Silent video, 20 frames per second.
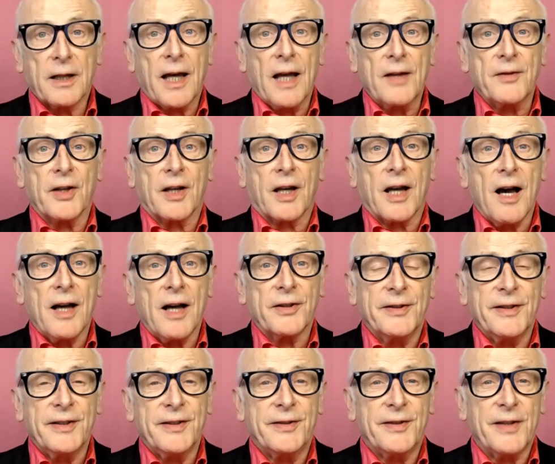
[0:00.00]

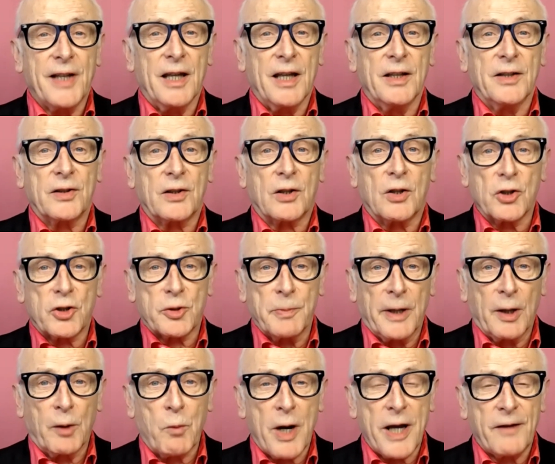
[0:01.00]
Katsikakis is
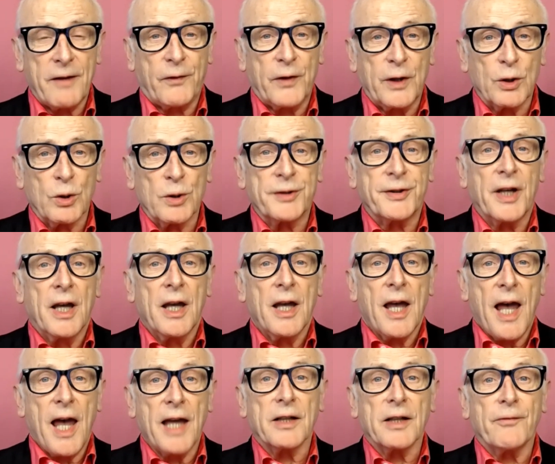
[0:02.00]
Cushman and Wakefield's
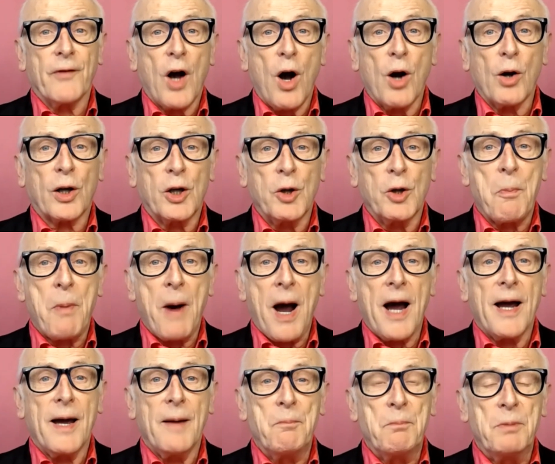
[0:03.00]
head of
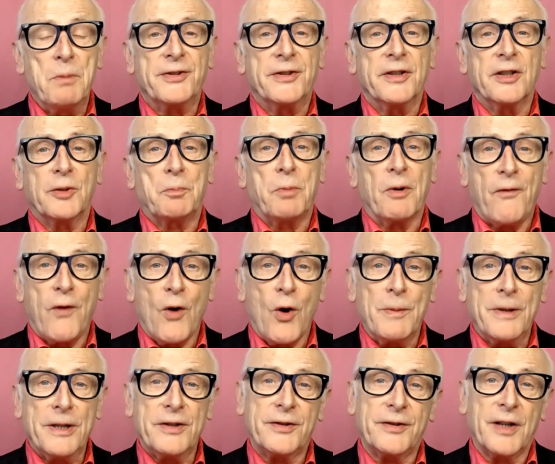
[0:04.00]
Occupier business
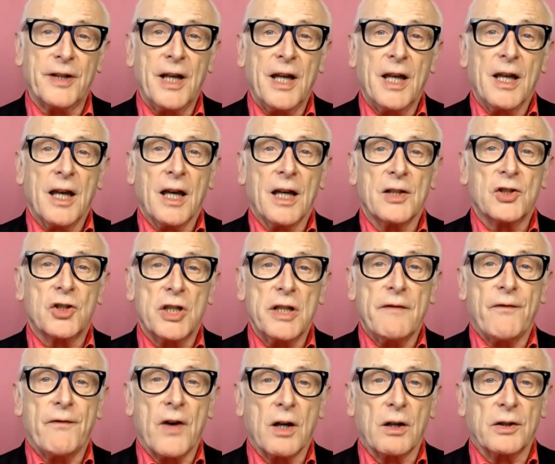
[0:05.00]
performance, and she
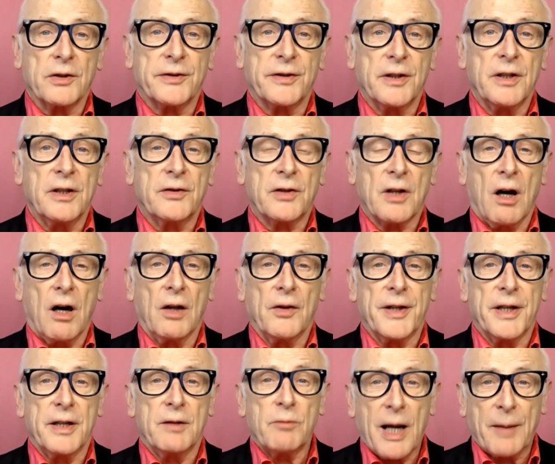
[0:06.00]
focuses on
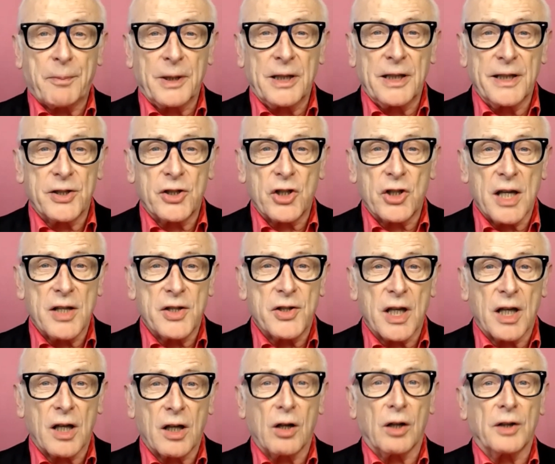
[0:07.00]
the rapidly
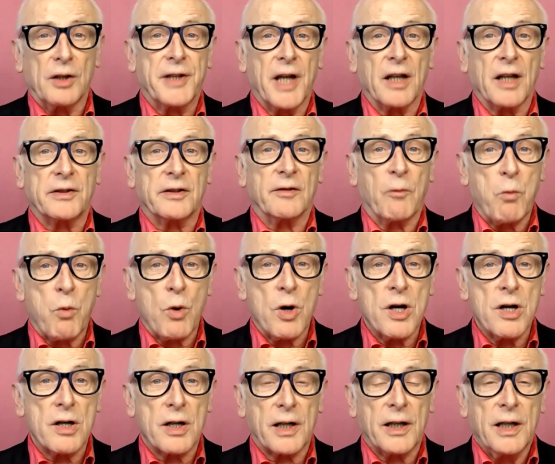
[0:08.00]
changing context of
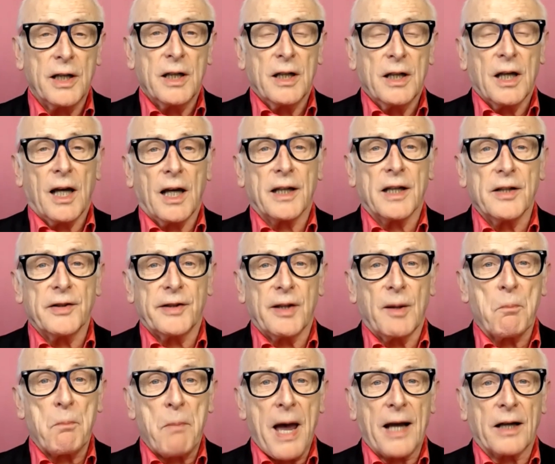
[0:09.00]
work and its
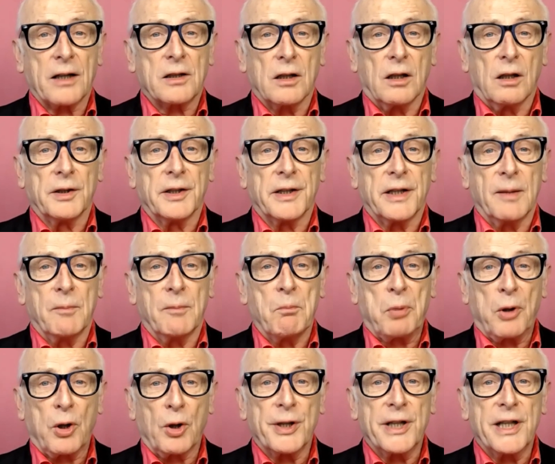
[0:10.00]
impact on
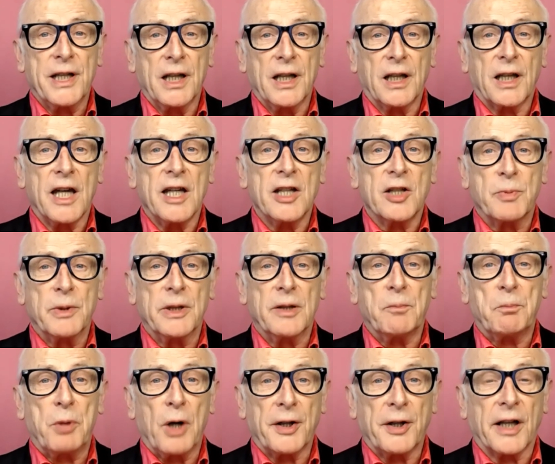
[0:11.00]
employee engagement,
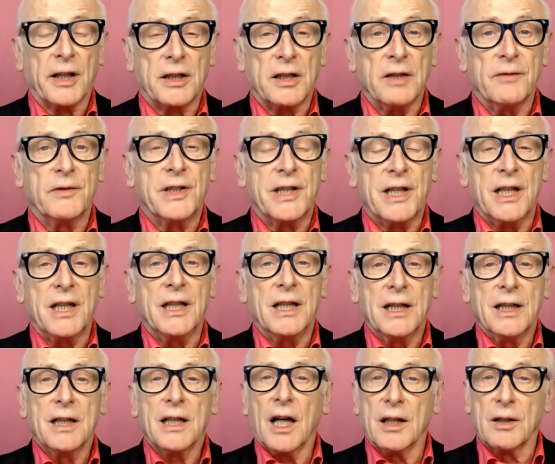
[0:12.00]
productivity,
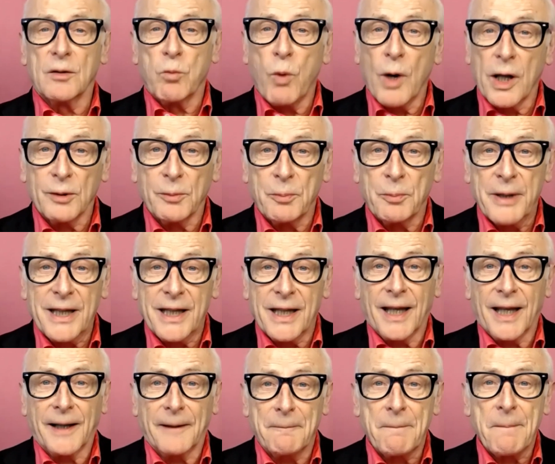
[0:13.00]
and
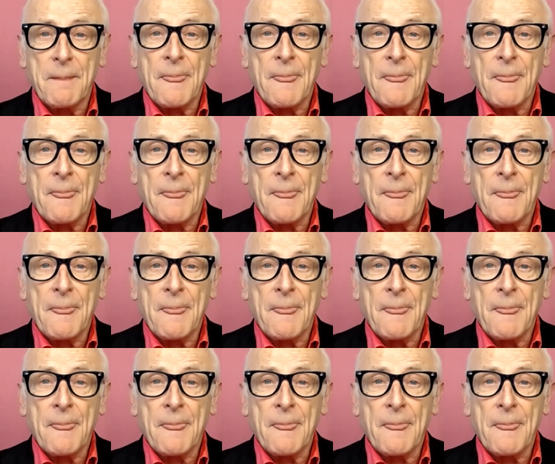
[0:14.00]
well-being.